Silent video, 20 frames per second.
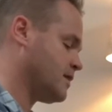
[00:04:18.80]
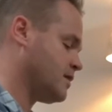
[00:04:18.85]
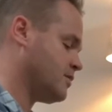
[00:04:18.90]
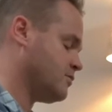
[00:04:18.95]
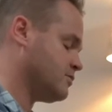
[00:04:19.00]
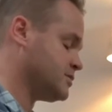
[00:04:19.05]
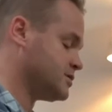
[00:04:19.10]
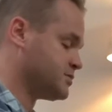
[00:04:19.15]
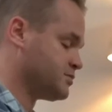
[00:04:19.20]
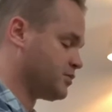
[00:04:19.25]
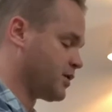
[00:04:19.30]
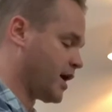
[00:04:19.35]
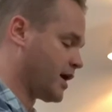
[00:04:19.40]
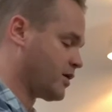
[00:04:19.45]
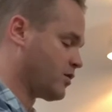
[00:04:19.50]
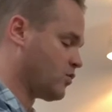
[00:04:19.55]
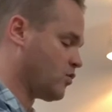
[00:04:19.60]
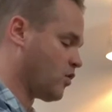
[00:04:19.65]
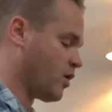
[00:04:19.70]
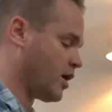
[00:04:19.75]
which is black,
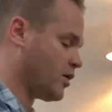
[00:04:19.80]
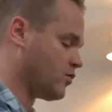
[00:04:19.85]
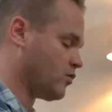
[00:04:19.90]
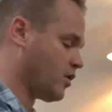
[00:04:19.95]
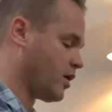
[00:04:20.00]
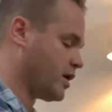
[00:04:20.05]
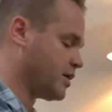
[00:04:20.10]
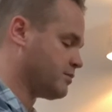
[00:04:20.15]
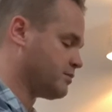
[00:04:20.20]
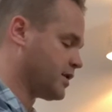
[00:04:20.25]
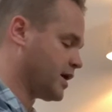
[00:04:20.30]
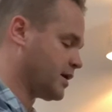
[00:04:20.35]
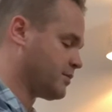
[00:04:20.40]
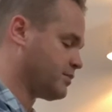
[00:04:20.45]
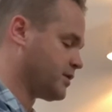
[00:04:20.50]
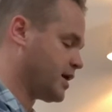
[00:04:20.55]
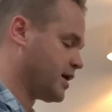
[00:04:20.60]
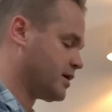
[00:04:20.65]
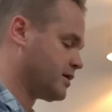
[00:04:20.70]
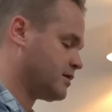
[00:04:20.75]
white, white, black,
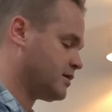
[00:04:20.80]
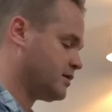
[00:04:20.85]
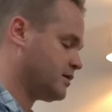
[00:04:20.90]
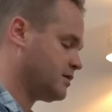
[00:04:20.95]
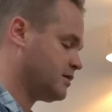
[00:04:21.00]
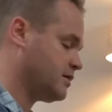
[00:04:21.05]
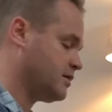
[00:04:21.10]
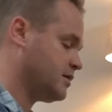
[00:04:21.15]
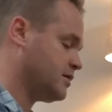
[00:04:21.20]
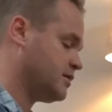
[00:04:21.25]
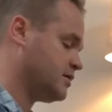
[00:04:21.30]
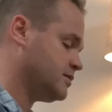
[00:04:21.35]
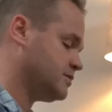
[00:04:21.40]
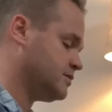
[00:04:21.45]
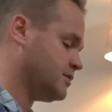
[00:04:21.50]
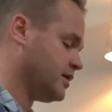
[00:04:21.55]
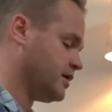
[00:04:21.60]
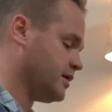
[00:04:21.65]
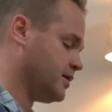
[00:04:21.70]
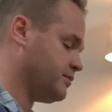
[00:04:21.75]
black.
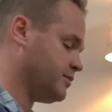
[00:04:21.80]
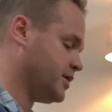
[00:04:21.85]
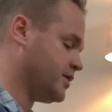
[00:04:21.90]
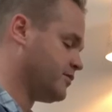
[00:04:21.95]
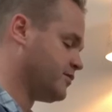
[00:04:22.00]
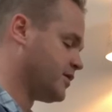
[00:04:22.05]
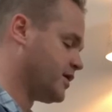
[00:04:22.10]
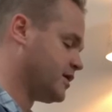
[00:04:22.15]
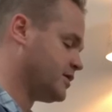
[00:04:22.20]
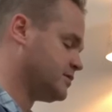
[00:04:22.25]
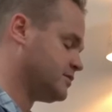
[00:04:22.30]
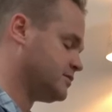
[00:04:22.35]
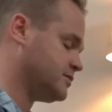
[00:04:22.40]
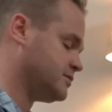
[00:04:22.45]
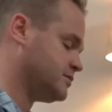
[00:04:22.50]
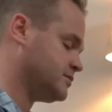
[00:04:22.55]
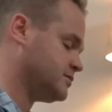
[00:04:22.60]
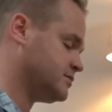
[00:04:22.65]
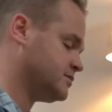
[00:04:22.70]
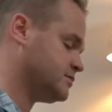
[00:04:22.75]
B flat,
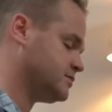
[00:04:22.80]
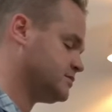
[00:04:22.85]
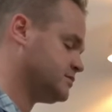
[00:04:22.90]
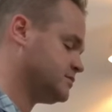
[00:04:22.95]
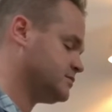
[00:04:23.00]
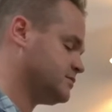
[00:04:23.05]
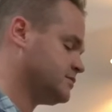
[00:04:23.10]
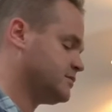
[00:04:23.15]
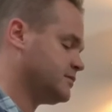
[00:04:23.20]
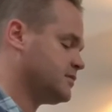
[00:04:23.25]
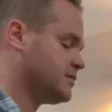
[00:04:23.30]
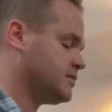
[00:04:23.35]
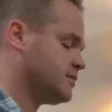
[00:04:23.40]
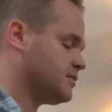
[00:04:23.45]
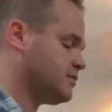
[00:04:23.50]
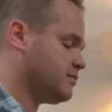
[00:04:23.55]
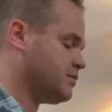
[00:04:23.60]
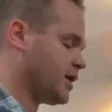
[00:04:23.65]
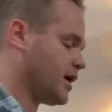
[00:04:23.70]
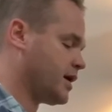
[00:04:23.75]

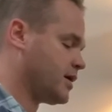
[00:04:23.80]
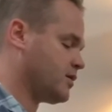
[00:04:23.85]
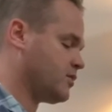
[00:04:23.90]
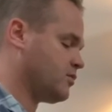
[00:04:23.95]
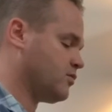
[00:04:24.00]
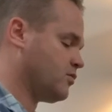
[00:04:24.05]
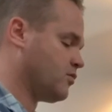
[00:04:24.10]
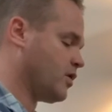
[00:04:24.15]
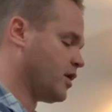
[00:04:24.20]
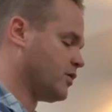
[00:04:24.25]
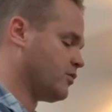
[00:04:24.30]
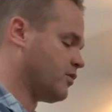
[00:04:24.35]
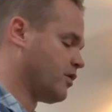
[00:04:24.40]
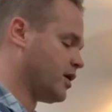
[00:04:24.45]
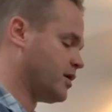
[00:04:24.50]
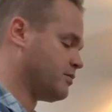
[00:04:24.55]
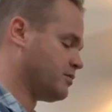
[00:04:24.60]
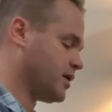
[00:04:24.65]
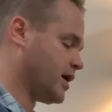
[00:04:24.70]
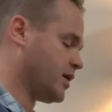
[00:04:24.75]
black, white,
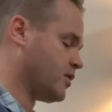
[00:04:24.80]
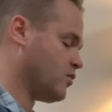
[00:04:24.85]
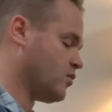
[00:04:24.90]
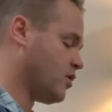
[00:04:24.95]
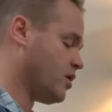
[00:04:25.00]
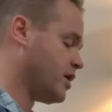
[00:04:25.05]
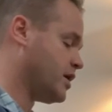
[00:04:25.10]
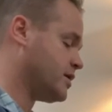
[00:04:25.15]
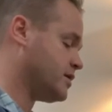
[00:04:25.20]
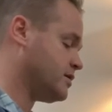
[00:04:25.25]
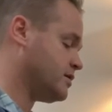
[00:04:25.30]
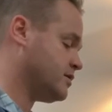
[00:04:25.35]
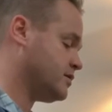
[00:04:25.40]
white, black, white.